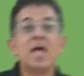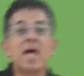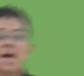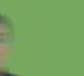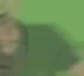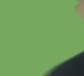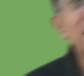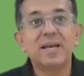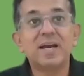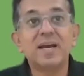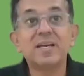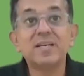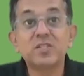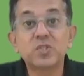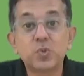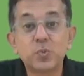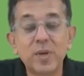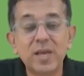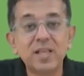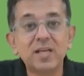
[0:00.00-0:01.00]
Hi
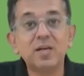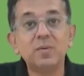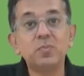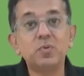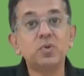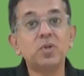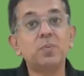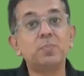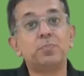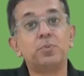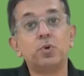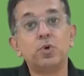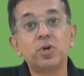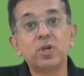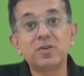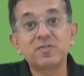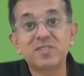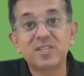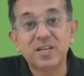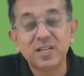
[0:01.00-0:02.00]
guys, welcome to the Board
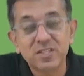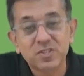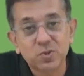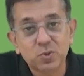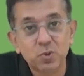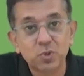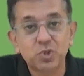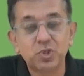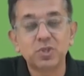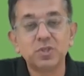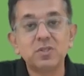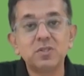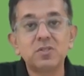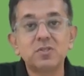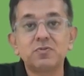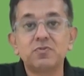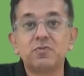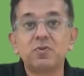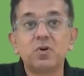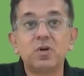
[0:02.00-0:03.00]
of Studies
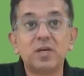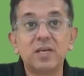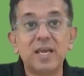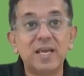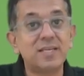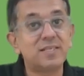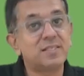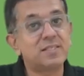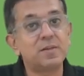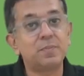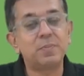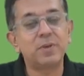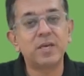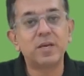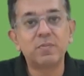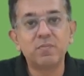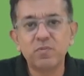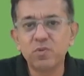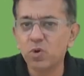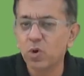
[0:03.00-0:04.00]
questions for
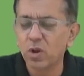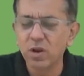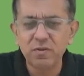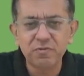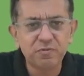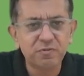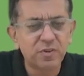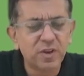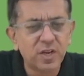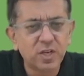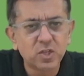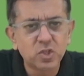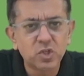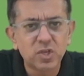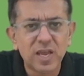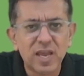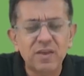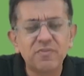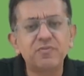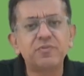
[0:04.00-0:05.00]
SCPM. We all have finished
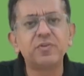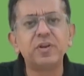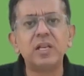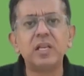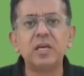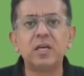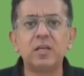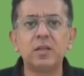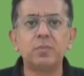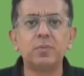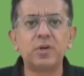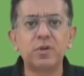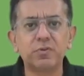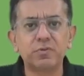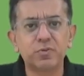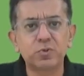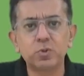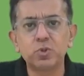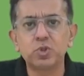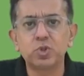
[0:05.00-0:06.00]
every little bit
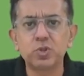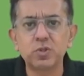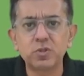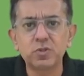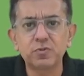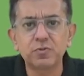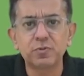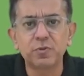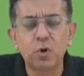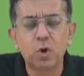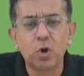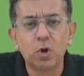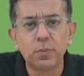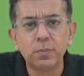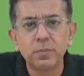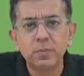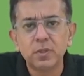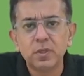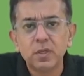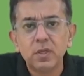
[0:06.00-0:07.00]
of questions
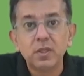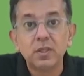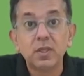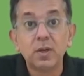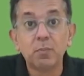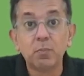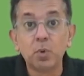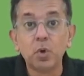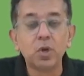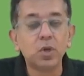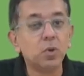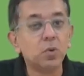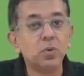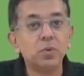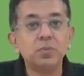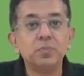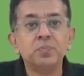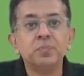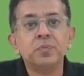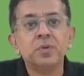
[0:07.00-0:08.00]
from the module.
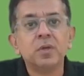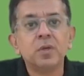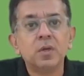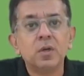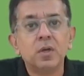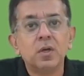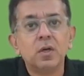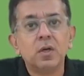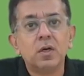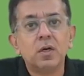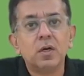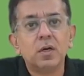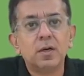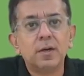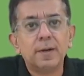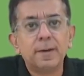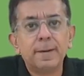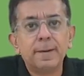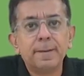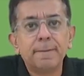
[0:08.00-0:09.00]

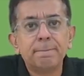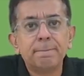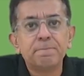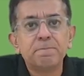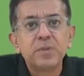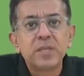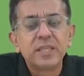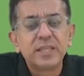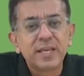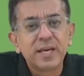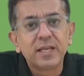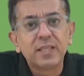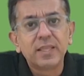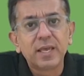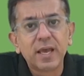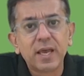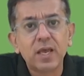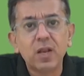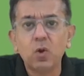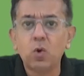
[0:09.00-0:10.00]
Uh, they are
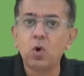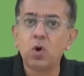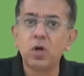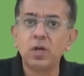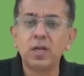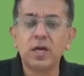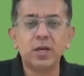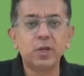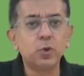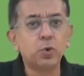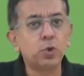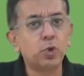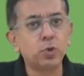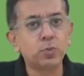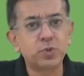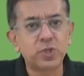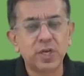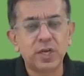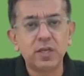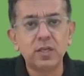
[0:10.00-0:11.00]
there on our
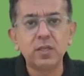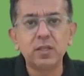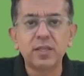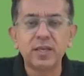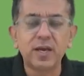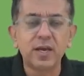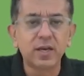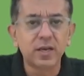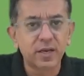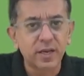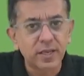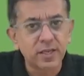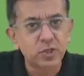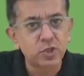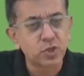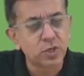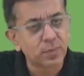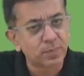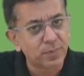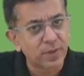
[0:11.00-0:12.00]
YouTube channel. They are arranged
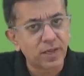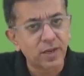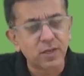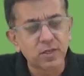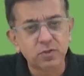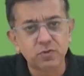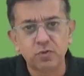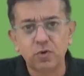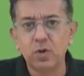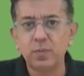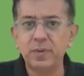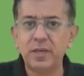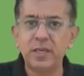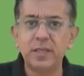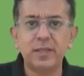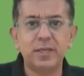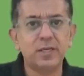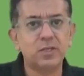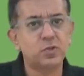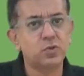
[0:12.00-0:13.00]
in a playlist form.
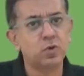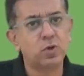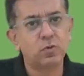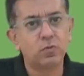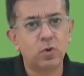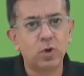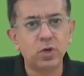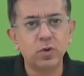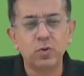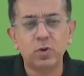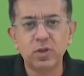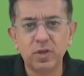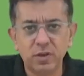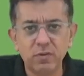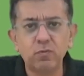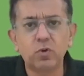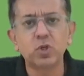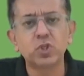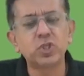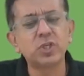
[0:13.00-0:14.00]
In case you all want, you all can
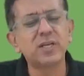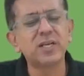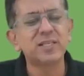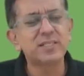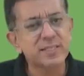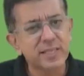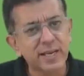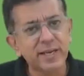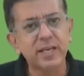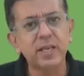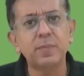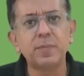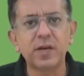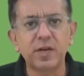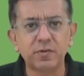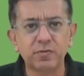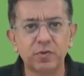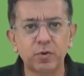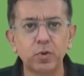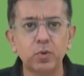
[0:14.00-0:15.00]
watch it. And slightly
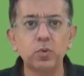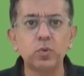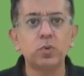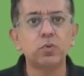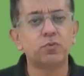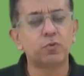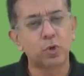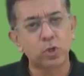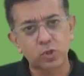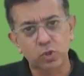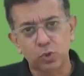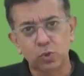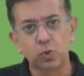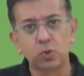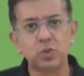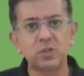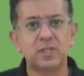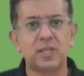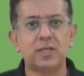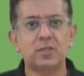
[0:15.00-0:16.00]
better for you, you watch
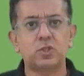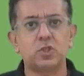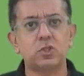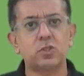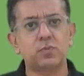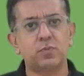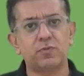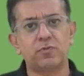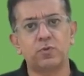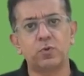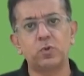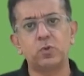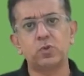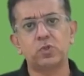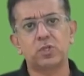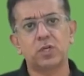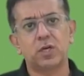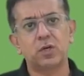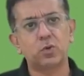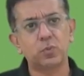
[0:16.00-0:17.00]
those lectures before you
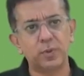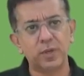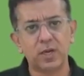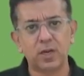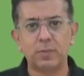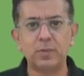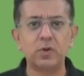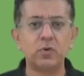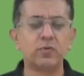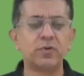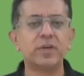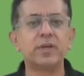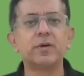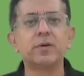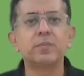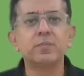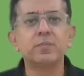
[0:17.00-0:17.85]
start to be coming over here.